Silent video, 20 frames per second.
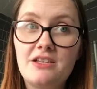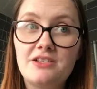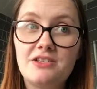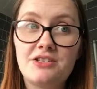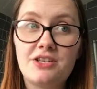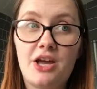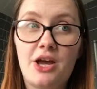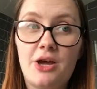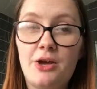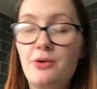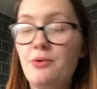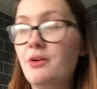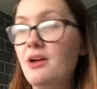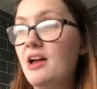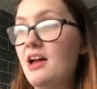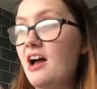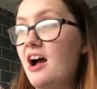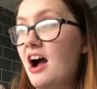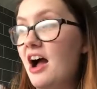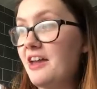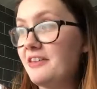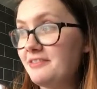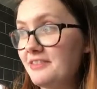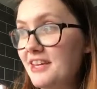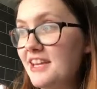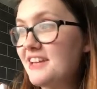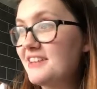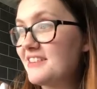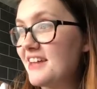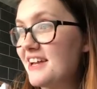So I
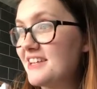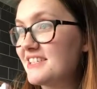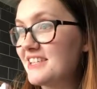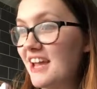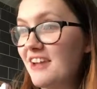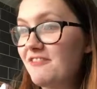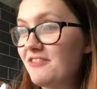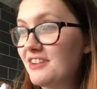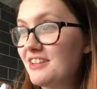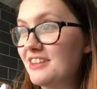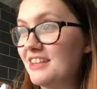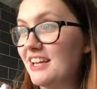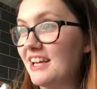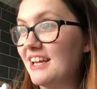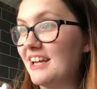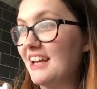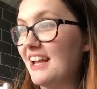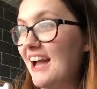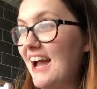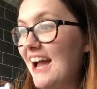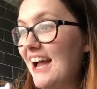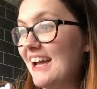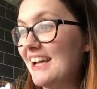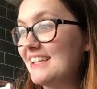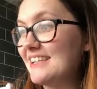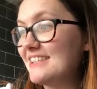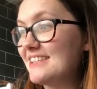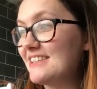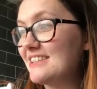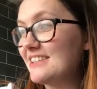think that's everything,
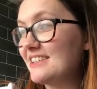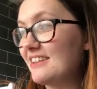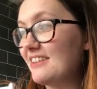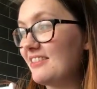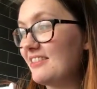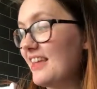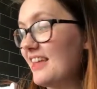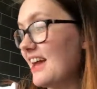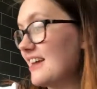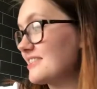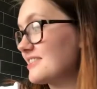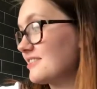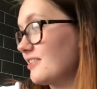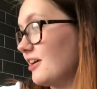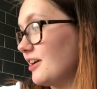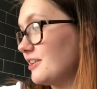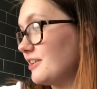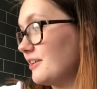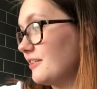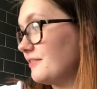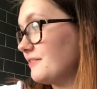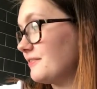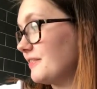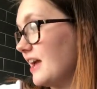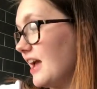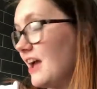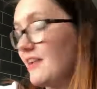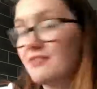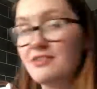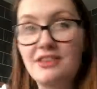and that's kind of
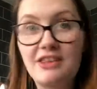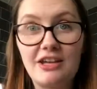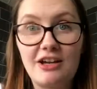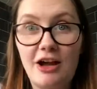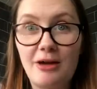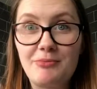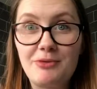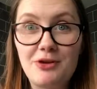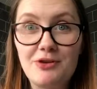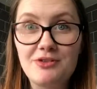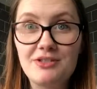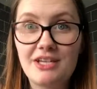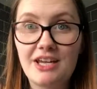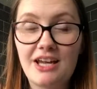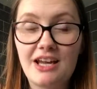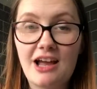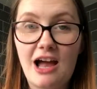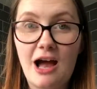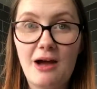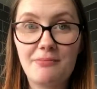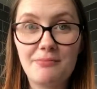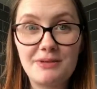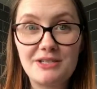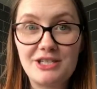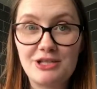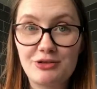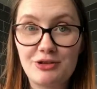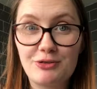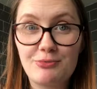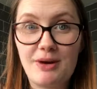everything I'm using up
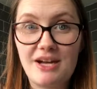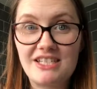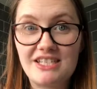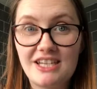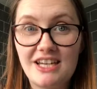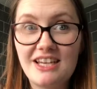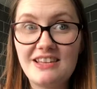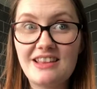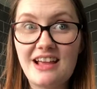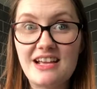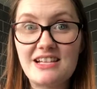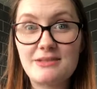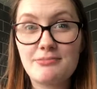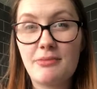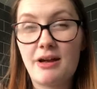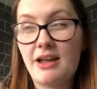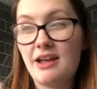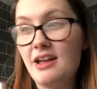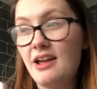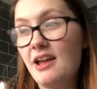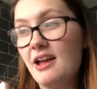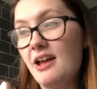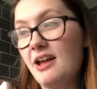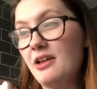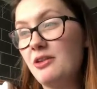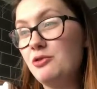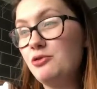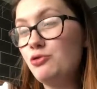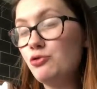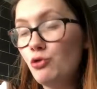until the wedding. That's my
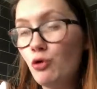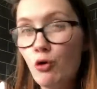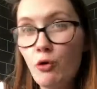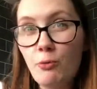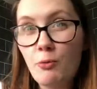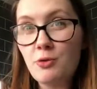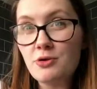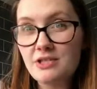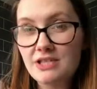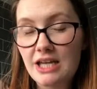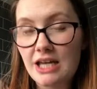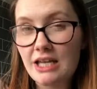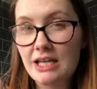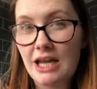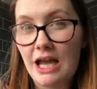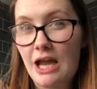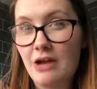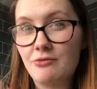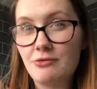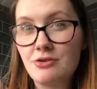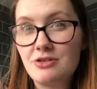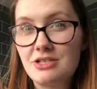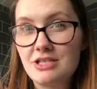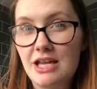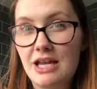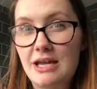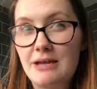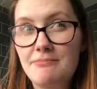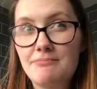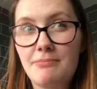normal skincare
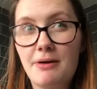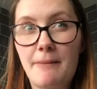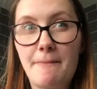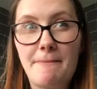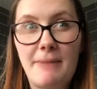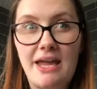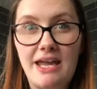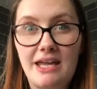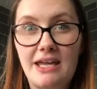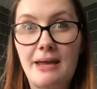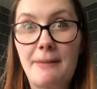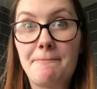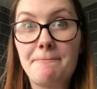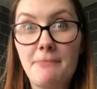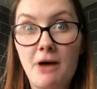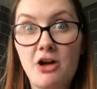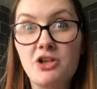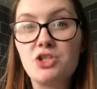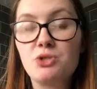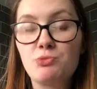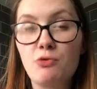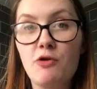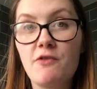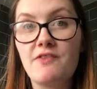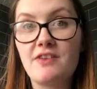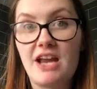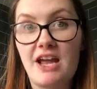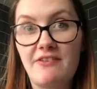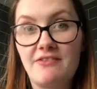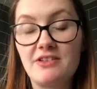routine, but making much more of
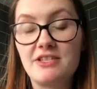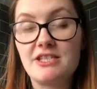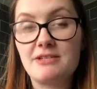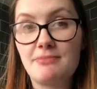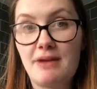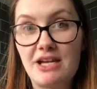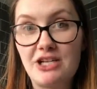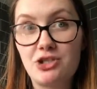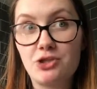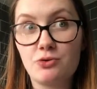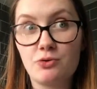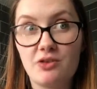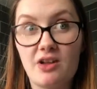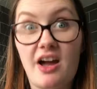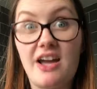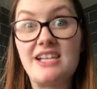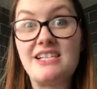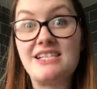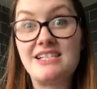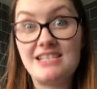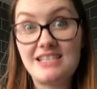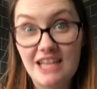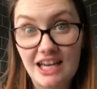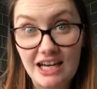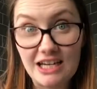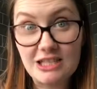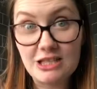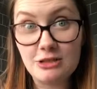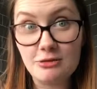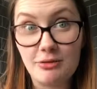an effort to make sure that I
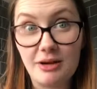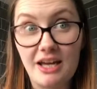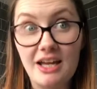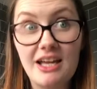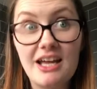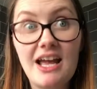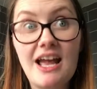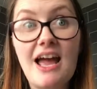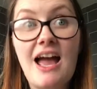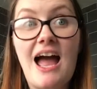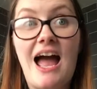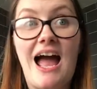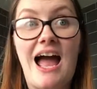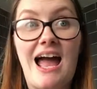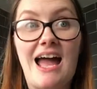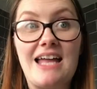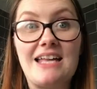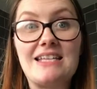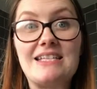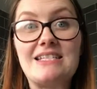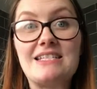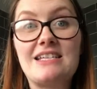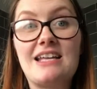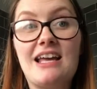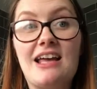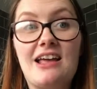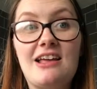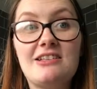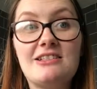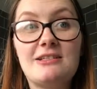stick to it and
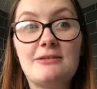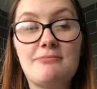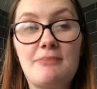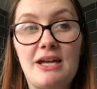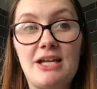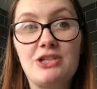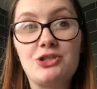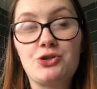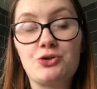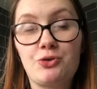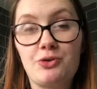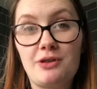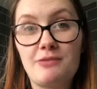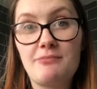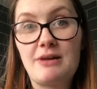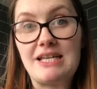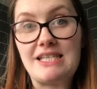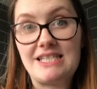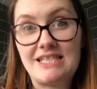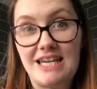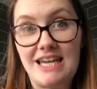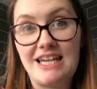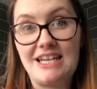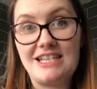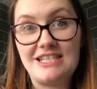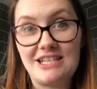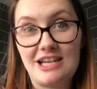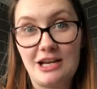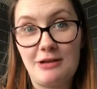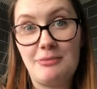to make sure that my skin
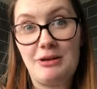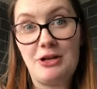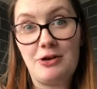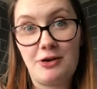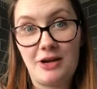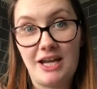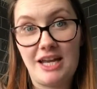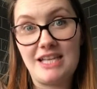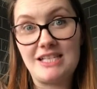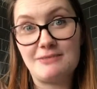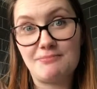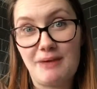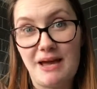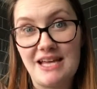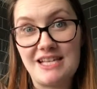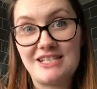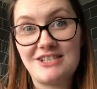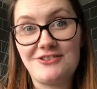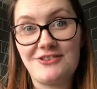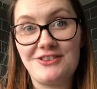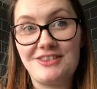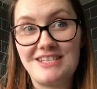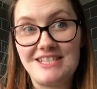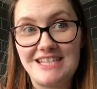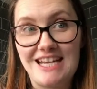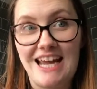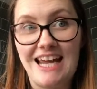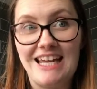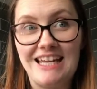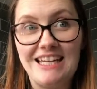is going to be looking its best on the
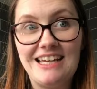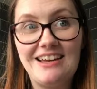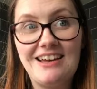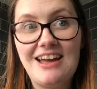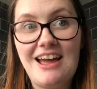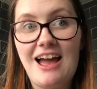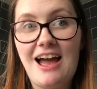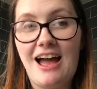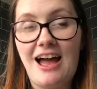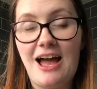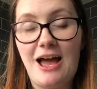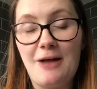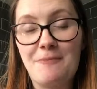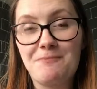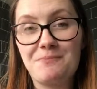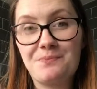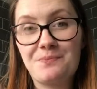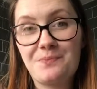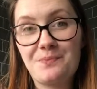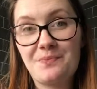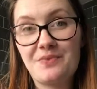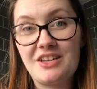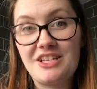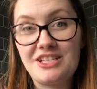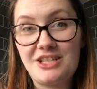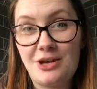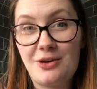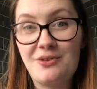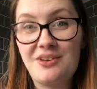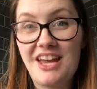day.
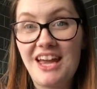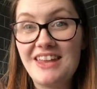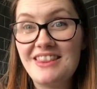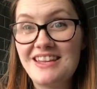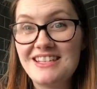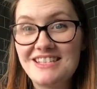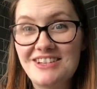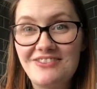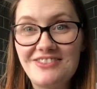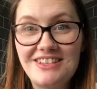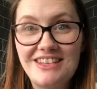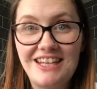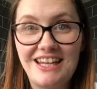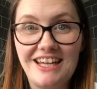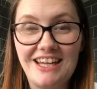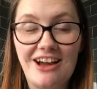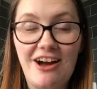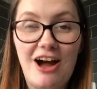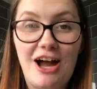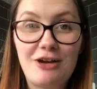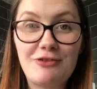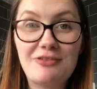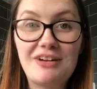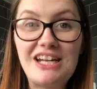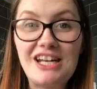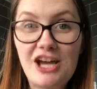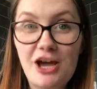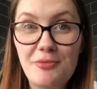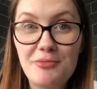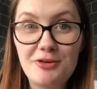So yeah, that's everything. I
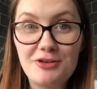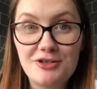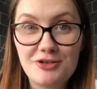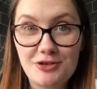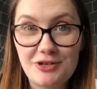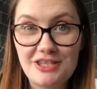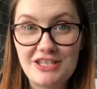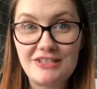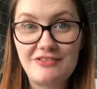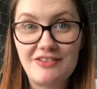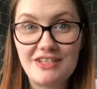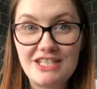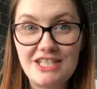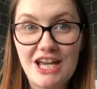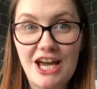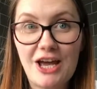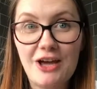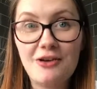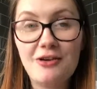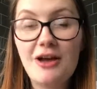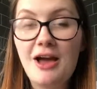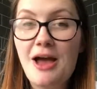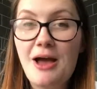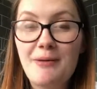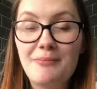really hope you enjoyed this video.